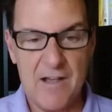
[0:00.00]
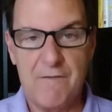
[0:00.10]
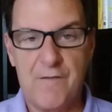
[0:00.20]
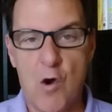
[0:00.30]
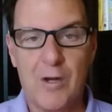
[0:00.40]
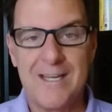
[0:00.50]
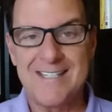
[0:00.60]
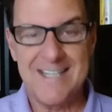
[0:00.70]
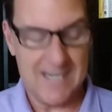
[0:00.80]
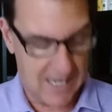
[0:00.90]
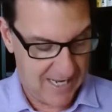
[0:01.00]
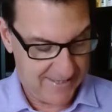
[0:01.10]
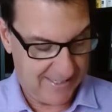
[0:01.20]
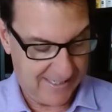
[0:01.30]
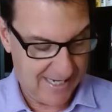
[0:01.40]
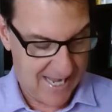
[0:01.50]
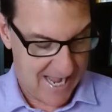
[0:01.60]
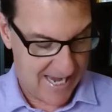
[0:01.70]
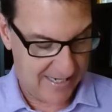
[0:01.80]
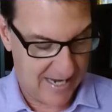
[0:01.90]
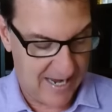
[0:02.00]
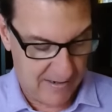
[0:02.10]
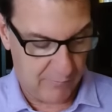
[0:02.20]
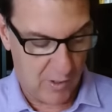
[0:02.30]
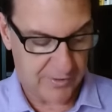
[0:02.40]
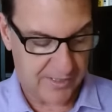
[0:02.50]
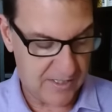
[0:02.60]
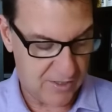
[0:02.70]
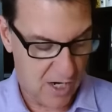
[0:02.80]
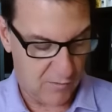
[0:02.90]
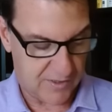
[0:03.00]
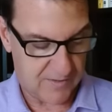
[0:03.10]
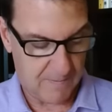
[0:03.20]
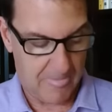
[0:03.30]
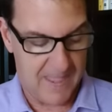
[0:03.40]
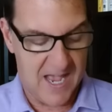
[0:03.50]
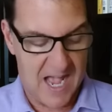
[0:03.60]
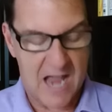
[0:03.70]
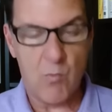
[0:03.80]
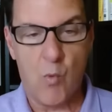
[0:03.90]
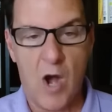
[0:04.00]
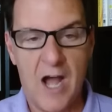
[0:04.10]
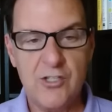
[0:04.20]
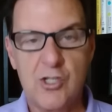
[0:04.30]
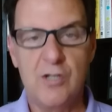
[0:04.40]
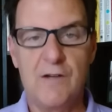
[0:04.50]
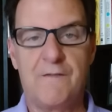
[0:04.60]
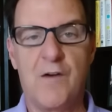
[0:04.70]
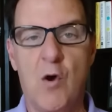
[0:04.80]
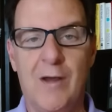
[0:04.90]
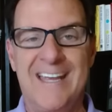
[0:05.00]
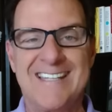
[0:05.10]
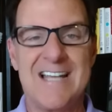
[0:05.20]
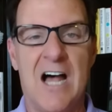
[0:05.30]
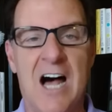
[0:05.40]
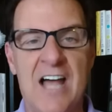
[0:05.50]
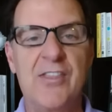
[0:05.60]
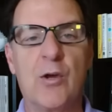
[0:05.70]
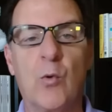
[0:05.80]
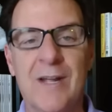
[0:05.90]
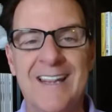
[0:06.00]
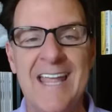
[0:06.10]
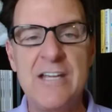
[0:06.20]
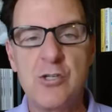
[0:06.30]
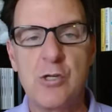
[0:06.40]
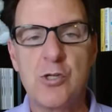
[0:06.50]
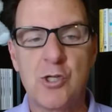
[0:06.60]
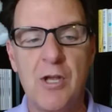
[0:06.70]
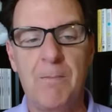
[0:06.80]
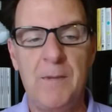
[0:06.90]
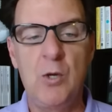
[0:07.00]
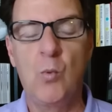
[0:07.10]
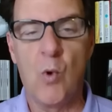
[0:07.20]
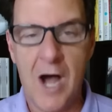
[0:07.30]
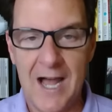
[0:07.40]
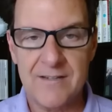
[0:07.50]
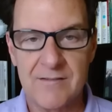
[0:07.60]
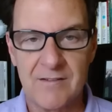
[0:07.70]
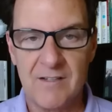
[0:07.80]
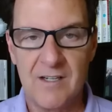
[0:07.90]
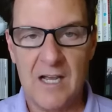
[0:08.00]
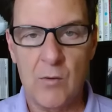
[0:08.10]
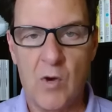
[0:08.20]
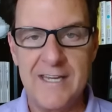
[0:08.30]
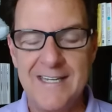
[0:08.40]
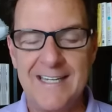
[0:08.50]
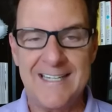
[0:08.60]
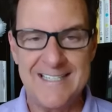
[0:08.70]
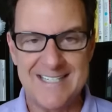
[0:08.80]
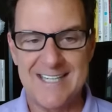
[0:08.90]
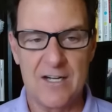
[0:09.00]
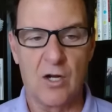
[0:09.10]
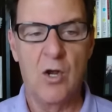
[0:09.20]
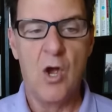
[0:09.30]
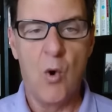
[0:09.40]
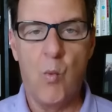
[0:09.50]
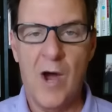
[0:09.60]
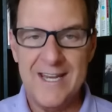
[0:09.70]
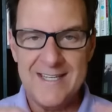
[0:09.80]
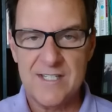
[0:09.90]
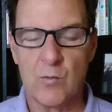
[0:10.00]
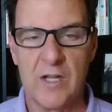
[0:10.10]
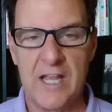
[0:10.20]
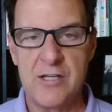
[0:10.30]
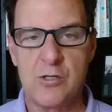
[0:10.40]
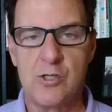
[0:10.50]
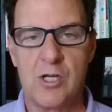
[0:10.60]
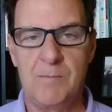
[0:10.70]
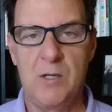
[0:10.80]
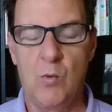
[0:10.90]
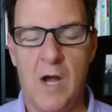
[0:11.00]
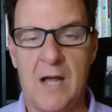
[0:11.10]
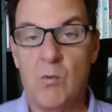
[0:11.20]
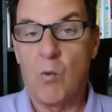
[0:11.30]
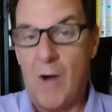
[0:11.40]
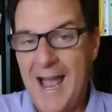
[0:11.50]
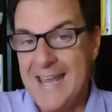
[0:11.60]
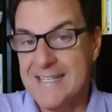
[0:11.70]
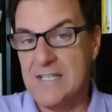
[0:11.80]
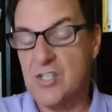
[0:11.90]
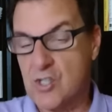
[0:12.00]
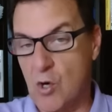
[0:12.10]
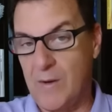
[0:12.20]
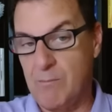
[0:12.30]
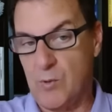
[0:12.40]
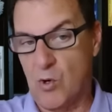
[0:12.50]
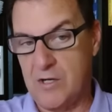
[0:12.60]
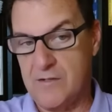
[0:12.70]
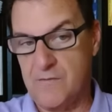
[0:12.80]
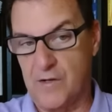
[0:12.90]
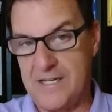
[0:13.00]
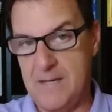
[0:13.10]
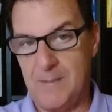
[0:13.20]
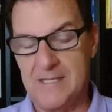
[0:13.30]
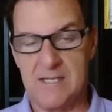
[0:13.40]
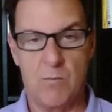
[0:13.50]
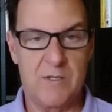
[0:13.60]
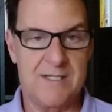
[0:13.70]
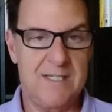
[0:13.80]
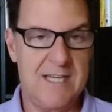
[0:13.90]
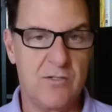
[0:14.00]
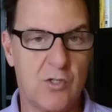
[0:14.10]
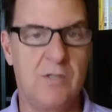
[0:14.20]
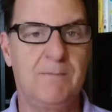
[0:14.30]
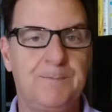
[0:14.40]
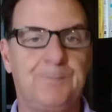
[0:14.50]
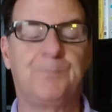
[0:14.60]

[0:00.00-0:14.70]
of focusing on the guy, I, I wrote these notes. I want you to focus on the relationship you want. I want you to consider, what is the relationship you want? Well, why is this so important for keeping someone's attention